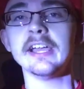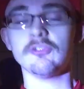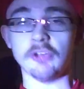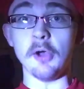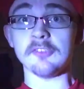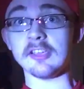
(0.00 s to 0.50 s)

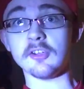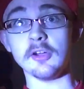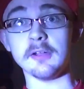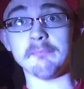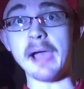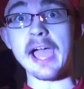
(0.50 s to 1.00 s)
Jozy
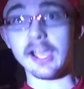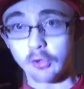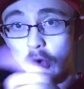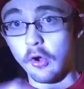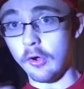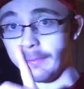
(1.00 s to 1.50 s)
couldn't buy a
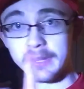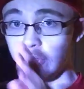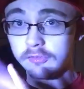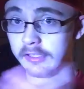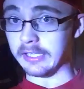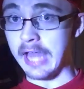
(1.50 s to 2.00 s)
goal, but he
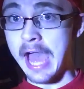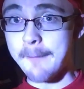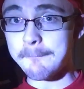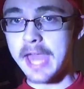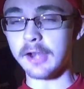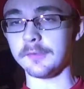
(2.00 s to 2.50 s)
looked a
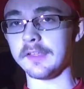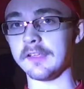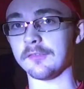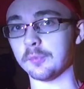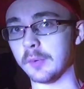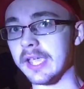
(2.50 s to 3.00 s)
lot better
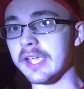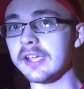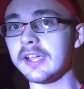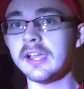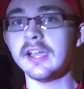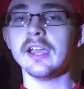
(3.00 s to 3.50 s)
this
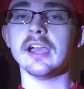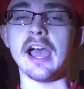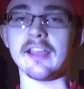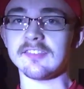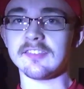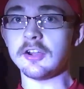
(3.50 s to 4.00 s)
week.
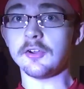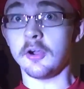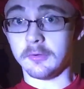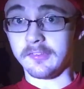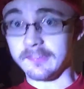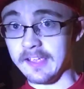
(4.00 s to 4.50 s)
I still
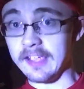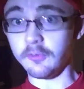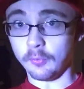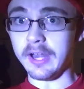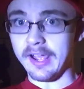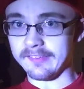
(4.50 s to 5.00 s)
don't rescind
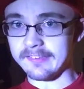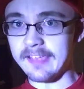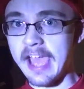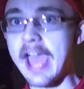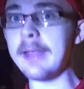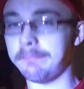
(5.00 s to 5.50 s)
what I
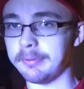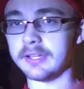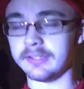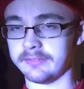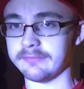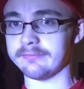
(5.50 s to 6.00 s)
said,
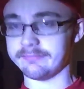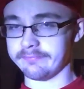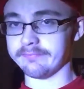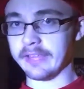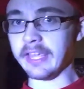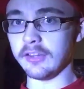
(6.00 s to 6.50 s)
but
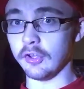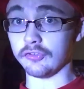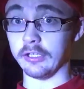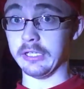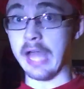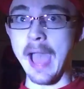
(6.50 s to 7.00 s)
he looked
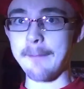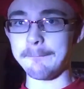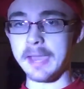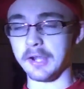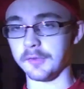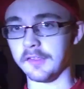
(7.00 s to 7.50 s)
a lot
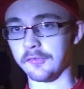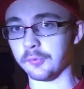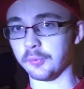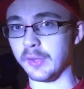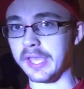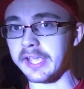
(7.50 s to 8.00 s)
better
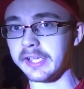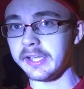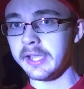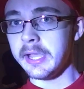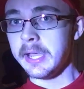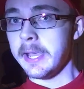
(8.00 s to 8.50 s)
this week.
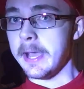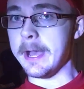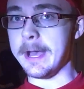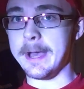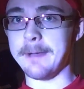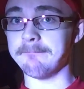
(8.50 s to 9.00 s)

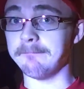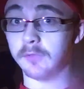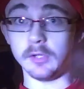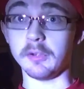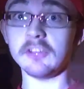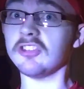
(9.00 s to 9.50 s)
Um,
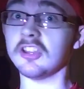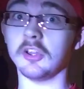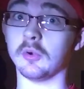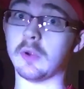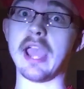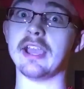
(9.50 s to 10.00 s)
Richie
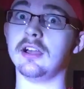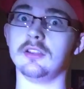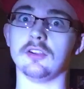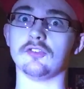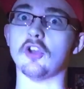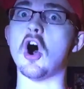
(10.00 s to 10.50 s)
Laryea
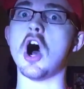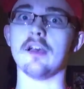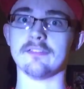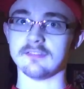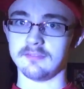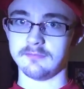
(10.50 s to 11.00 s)
looked
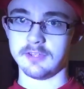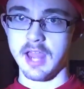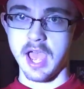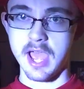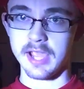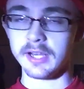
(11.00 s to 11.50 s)
awesome
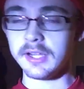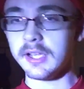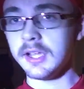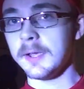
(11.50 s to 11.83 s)
tonight.